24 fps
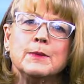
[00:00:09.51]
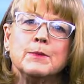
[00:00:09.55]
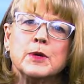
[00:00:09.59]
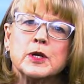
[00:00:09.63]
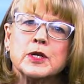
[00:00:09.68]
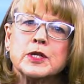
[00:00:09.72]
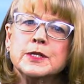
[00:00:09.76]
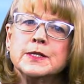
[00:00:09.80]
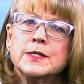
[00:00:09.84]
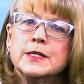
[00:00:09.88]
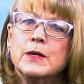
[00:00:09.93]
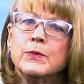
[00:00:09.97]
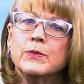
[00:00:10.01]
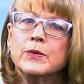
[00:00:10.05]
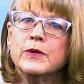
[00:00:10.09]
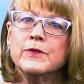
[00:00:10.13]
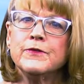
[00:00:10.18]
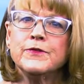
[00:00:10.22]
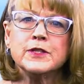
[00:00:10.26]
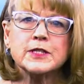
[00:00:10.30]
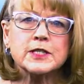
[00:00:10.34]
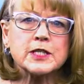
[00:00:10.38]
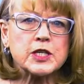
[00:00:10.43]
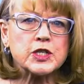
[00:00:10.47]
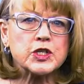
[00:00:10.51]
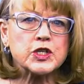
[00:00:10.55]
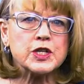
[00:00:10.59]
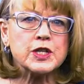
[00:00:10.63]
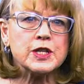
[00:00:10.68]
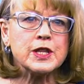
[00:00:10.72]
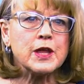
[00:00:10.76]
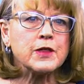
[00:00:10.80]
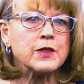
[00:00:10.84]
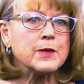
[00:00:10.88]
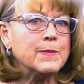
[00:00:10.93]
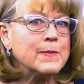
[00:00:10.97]
emergency room
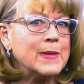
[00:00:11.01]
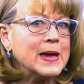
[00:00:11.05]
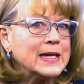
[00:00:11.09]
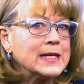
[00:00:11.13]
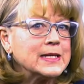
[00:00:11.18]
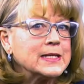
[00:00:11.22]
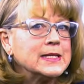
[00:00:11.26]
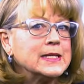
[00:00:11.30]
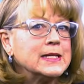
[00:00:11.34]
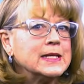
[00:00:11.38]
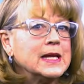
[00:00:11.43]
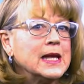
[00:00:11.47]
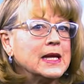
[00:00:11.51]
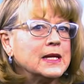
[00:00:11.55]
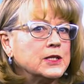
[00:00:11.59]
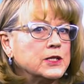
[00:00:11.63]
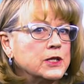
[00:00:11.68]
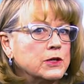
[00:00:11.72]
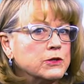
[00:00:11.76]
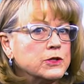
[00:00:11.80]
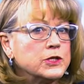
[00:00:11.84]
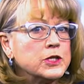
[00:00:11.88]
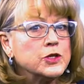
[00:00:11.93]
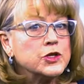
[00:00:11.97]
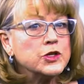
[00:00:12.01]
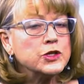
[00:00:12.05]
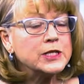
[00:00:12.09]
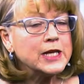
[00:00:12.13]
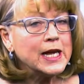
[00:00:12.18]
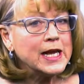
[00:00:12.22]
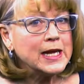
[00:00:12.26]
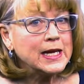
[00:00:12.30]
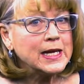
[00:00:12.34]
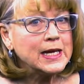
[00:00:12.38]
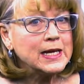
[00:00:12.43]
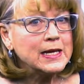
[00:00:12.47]
physician the medicine and dosage you're
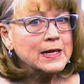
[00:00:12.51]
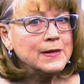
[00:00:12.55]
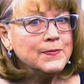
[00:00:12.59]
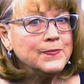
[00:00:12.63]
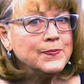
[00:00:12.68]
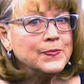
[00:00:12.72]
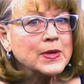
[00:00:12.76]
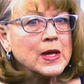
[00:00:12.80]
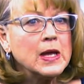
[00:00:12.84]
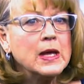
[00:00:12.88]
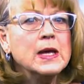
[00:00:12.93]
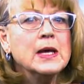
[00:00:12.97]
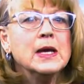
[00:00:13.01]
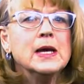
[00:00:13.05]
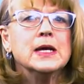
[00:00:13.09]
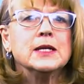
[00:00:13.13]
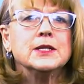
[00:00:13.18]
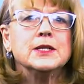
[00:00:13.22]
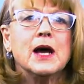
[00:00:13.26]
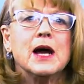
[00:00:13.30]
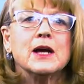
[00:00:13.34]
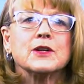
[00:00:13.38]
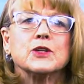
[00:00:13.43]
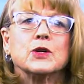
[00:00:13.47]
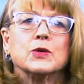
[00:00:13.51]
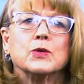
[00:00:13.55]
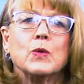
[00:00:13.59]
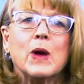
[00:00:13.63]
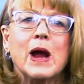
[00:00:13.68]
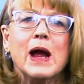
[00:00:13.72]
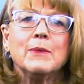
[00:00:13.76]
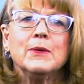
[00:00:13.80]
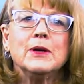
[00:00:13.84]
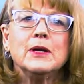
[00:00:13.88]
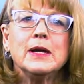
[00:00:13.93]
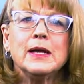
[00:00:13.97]
taking? Dr.
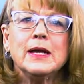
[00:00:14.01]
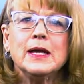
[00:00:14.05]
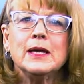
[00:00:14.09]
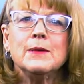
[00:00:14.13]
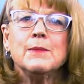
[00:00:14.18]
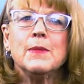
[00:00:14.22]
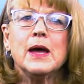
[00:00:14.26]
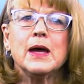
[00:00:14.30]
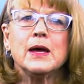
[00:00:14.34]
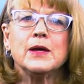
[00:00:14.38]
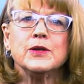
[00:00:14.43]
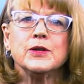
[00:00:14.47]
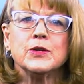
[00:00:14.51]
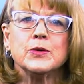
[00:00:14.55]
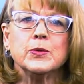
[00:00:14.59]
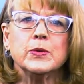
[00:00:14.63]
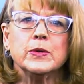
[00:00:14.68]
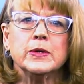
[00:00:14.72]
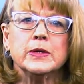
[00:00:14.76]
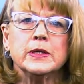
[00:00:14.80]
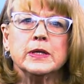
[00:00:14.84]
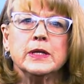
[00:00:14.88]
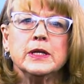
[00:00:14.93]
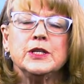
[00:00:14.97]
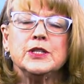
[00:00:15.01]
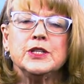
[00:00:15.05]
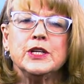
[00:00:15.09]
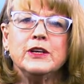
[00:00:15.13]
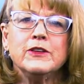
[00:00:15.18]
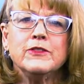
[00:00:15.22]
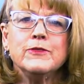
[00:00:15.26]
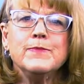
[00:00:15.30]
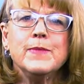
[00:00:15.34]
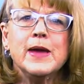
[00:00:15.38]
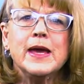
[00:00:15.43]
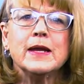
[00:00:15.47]
Robert M. Underwood,
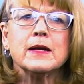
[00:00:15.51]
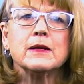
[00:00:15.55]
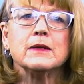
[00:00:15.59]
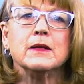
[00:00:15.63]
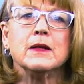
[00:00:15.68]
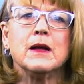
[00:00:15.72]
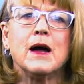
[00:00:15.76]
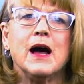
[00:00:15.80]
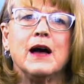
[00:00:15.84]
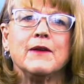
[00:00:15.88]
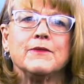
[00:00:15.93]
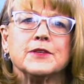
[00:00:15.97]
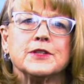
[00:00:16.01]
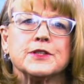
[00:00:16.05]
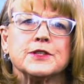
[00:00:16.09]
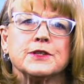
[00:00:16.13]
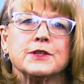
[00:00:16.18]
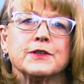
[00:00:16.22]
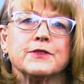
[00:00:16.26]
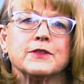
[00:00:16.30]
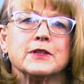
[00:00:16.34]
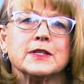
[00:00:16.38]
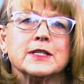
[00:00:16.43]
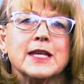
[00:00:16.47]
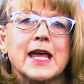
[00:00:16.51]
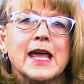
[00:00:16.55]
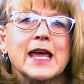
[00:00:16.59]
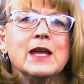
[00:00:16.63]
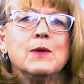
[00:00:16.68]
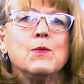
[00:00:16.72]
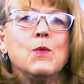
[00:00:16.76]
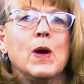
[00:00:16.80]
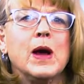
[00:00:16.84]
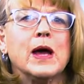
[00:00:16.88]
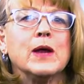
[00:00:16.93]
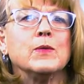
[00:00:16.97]
Chief Medical Officer for
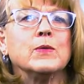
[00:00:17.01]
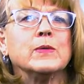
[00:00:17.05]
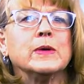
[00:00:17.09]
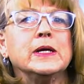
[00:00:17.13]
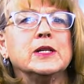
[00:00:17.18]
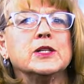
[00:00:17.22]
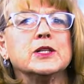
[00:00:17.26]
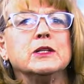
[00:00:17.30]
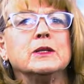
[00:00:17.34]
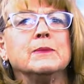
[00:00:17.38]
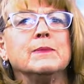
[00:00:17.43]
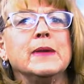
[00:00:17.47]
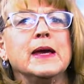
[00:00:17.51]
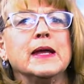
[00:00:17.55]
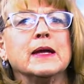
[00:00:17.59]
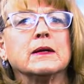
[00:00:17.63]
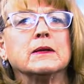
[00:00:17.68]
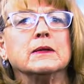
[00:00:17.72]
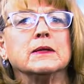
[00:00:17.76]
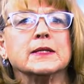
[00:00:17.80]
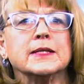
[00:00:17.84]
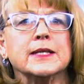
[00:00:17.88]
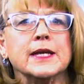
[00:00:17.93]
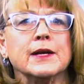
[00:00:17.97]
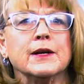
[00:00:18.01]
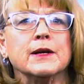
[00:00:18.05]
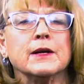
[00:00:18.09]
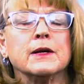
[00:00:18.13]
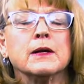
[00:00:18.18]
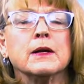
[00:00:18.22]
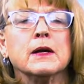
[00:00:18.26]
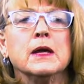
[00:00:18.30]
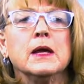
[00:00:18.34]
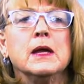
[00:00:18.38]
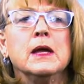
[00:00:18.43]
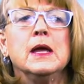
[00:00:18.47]
San Juan Regional Medical
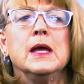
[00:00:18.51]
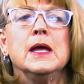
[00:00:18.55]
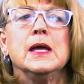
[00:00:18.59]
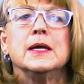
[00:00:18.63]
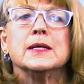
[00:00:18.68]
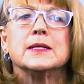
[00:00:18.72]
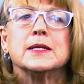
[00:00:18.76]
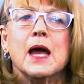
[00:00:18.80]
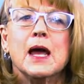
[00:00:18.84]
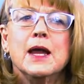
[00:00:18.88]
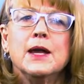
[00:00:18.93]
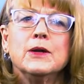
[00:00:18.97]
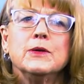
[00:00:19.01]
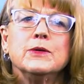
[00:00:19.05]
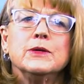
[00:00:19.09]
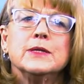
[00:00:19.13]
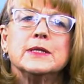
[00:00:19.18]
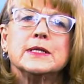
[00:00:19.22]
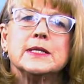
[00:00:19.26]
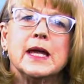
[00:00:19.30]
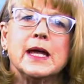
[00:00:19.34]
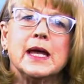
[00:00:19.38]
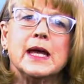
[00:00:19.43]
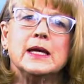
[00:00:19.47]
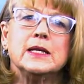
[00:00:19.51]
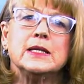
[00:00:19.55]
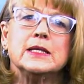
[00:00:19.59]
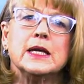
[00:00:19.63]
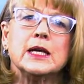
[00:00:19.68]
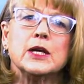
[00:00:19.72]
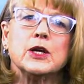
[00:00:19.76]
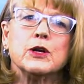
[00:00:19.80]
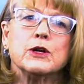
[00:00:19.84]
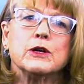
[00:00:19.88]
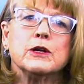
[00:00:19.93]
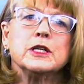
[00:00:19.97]
Center, is on a crusade to
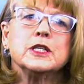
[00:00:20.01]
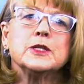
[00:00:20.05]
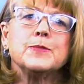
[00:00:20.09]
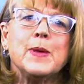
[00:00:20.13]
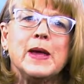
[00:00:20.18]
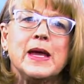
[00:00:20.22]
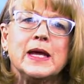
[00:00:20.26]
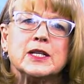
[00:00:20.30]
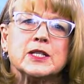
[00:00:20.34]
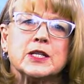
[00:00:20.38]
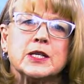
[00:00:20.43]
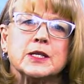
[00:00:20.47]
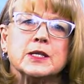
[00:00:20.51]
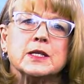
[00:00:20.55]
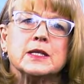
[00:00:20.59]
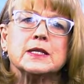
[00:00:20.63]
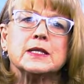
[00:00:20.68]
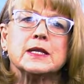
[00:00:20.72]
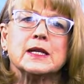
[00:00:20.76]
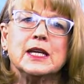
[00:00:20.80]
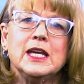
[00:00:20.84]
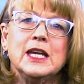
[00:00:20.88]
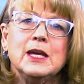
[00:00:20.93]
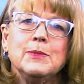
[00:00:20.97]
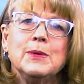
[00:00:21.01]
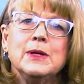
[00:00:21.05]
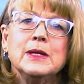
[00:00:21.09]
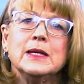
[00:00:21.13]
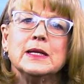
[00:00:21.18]
encourage patients to keep a